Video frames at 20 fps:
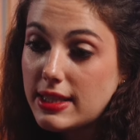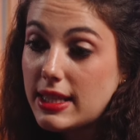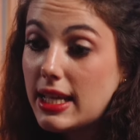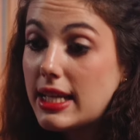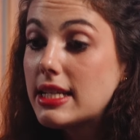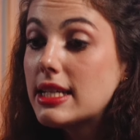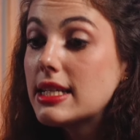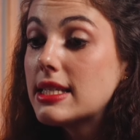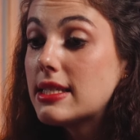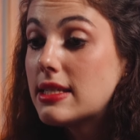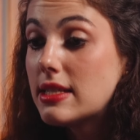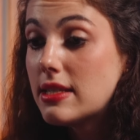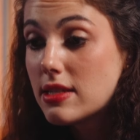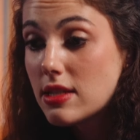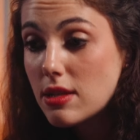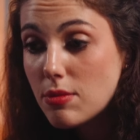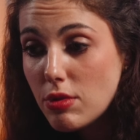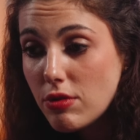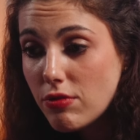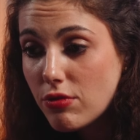that
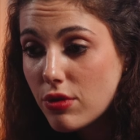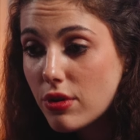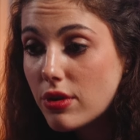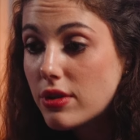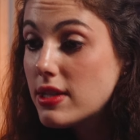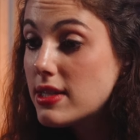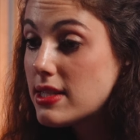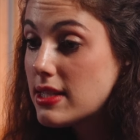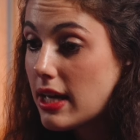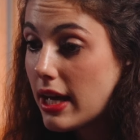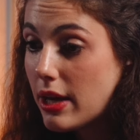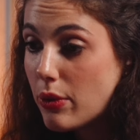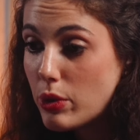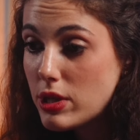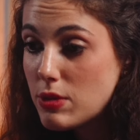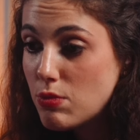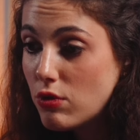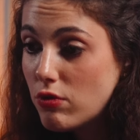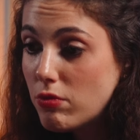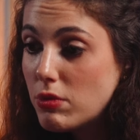existed before the
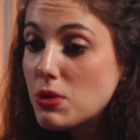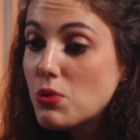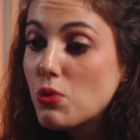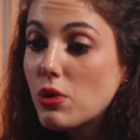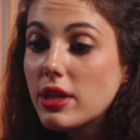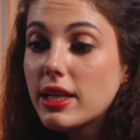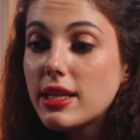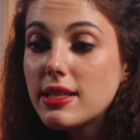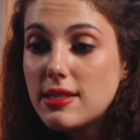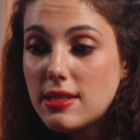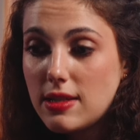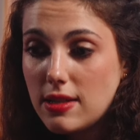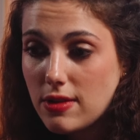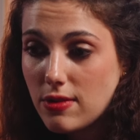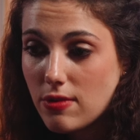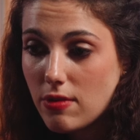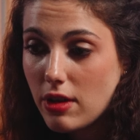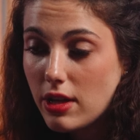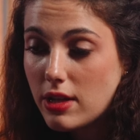sideways movement will continue,